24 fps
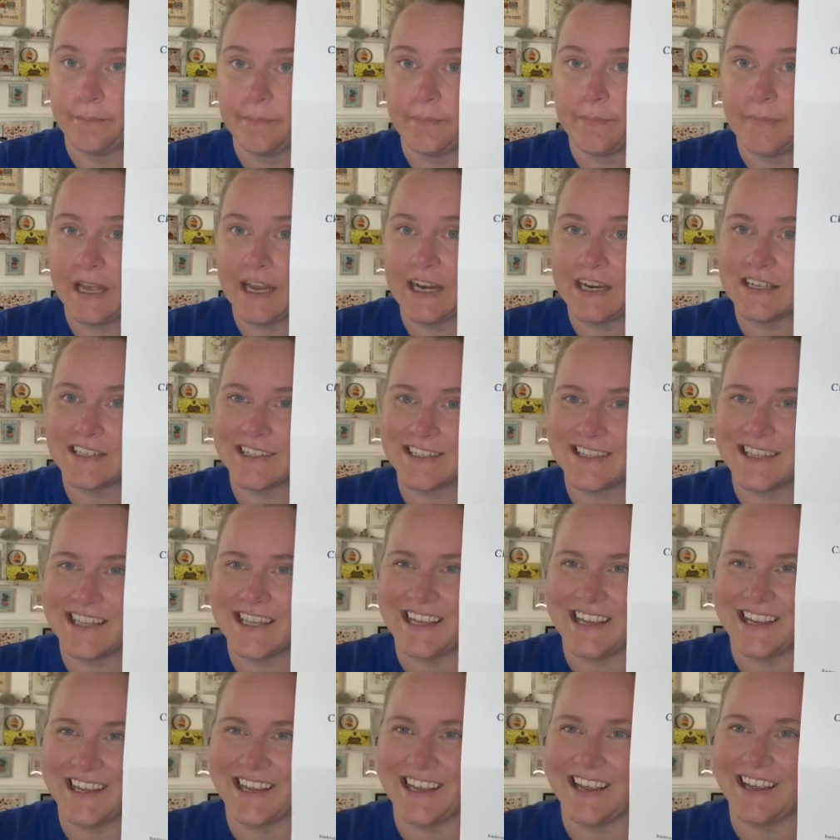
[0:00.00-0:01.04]
and it's
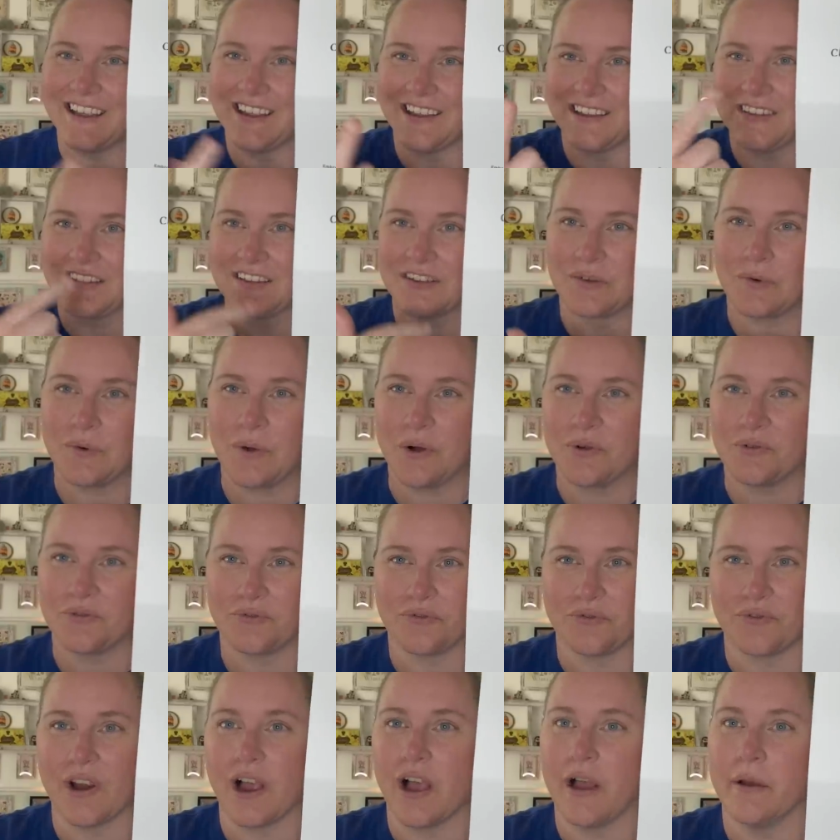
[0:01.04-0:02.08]
the quote
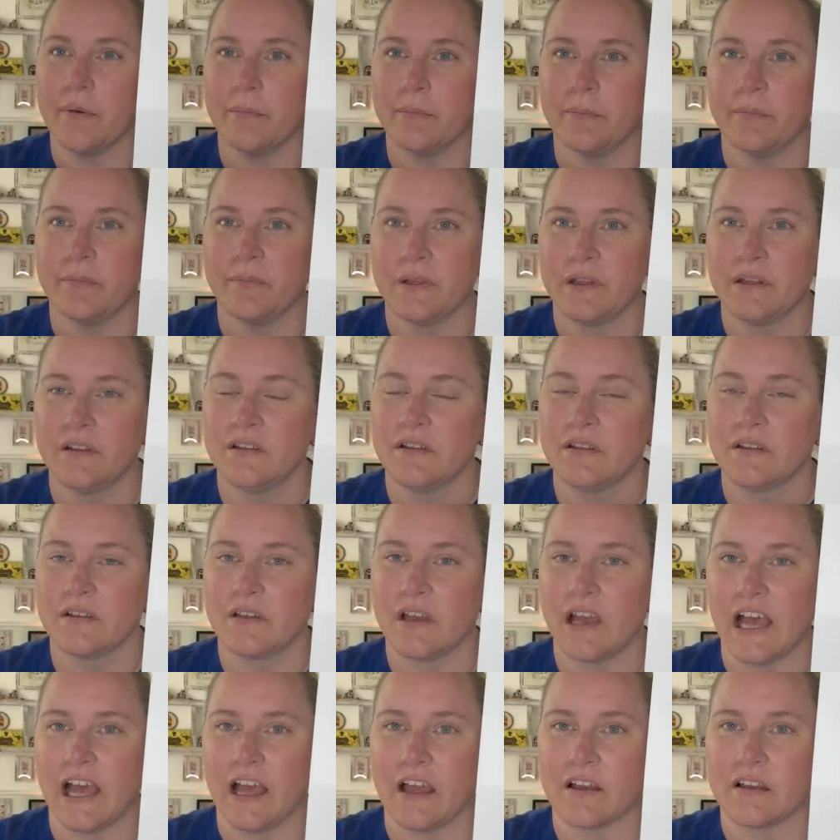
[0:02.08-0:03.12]
from
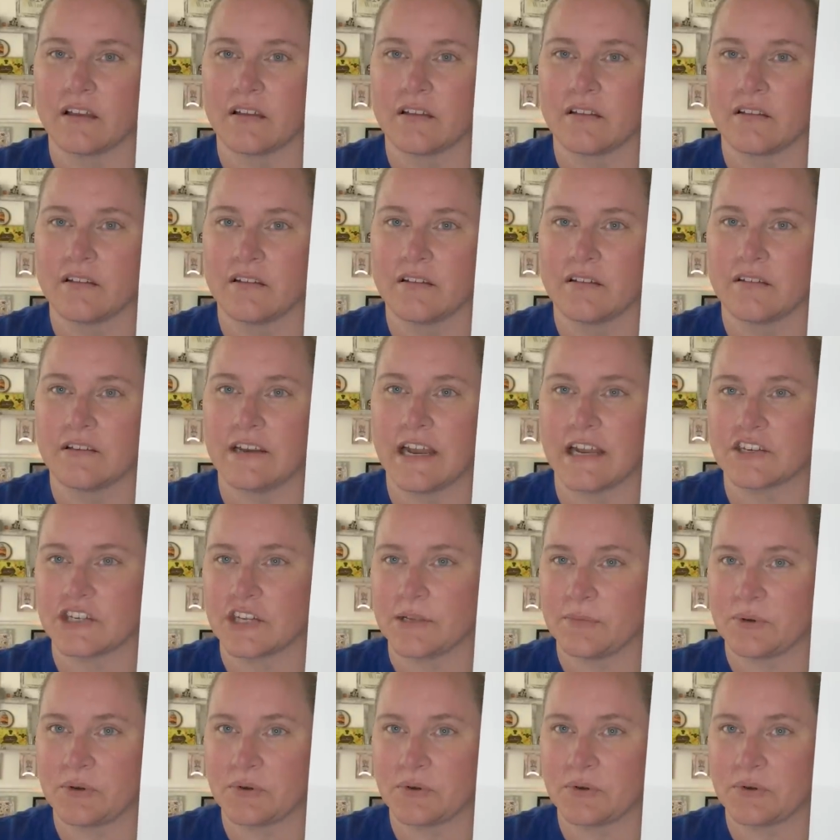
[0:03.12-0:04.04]
National